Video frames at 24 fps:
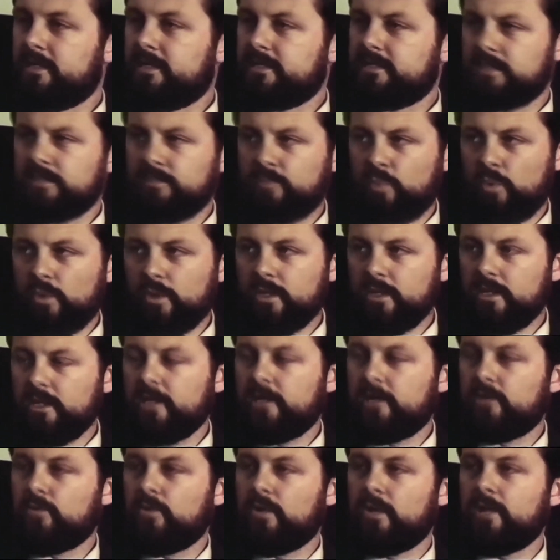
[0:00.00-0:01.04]
some point
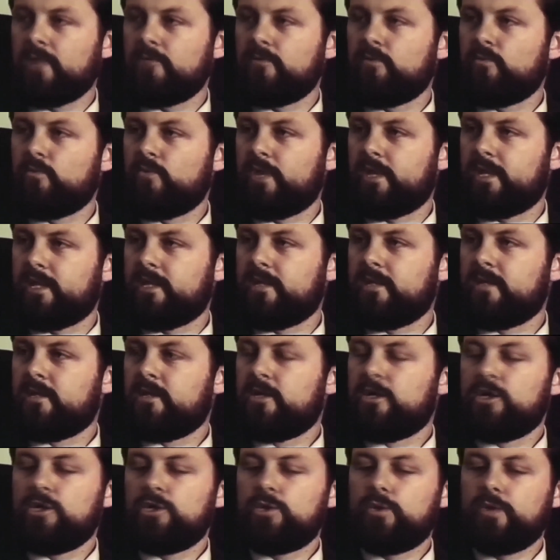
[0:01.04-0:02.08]
later we'll have it ready
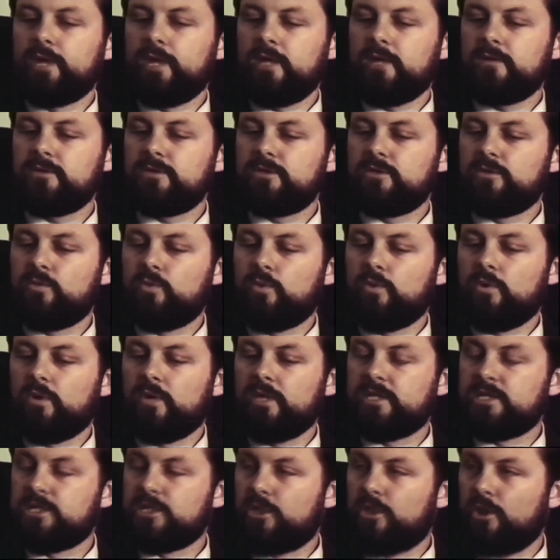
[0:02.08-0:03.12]
to announce to the world
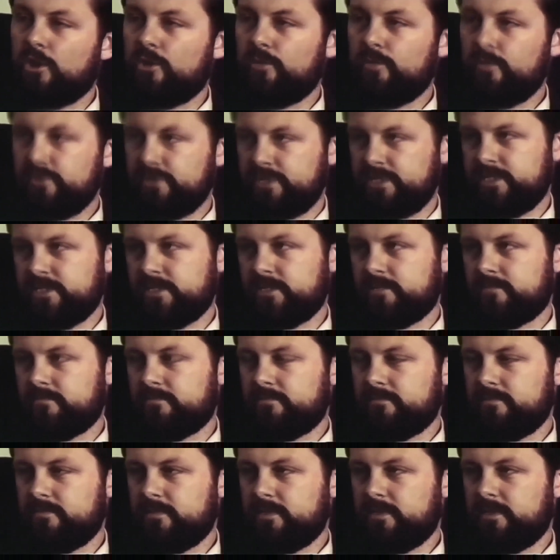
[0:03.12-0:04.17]
as a global system.